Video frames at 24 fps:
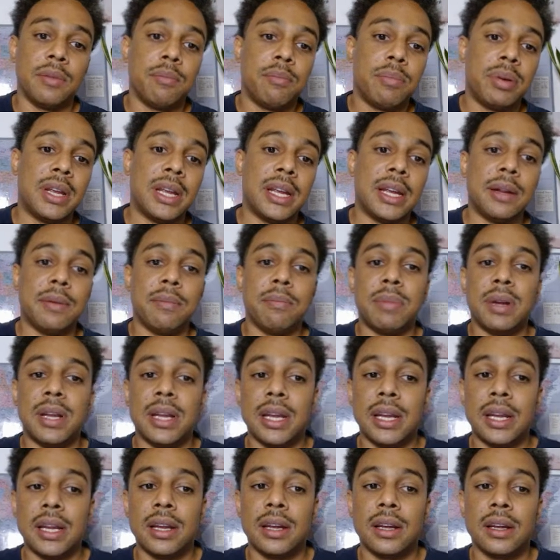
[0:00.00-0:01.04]
P and
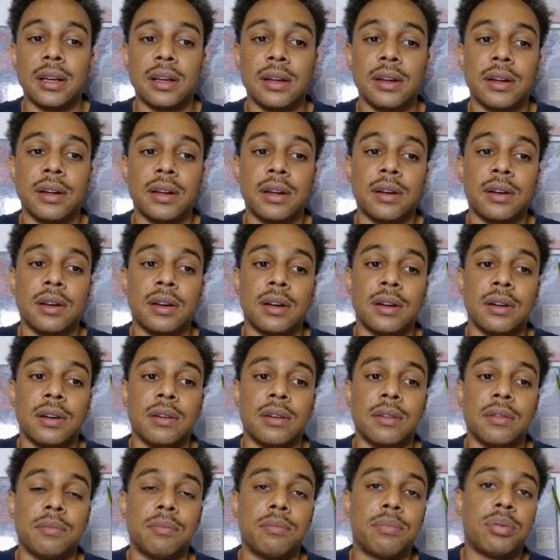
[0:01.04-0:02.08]
B,
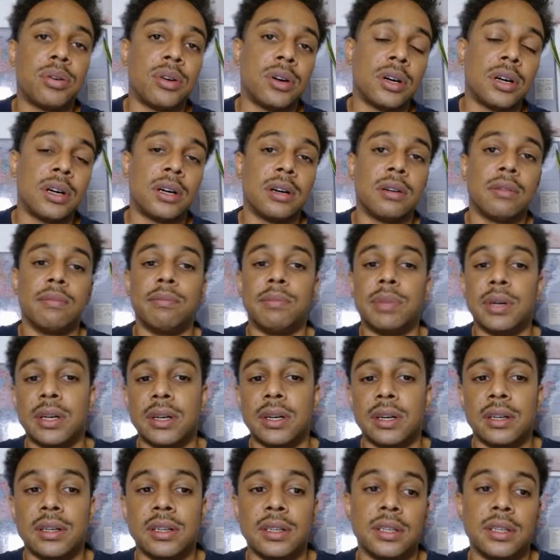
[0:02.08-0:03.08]
P, B.